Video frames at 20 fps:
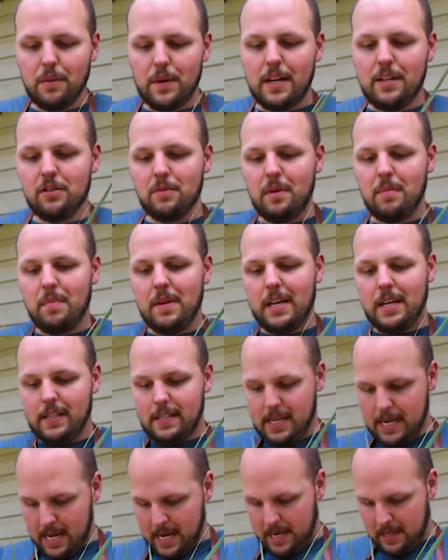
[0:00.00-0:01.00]
arrangement because
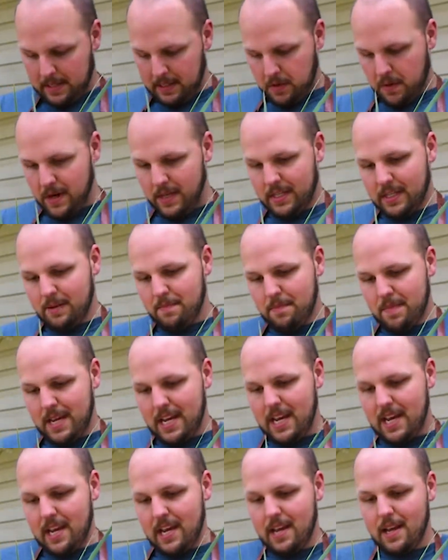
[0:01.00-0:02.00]
it is going to
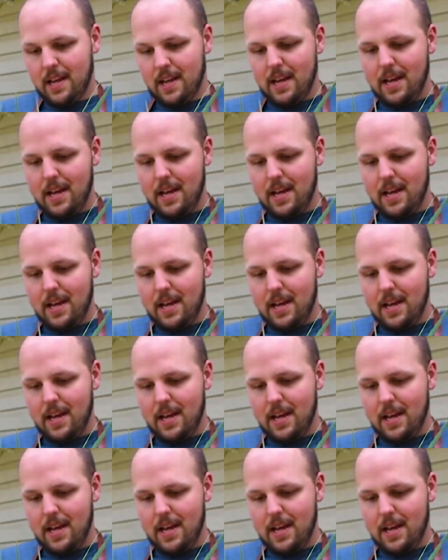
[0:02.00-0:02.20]
be,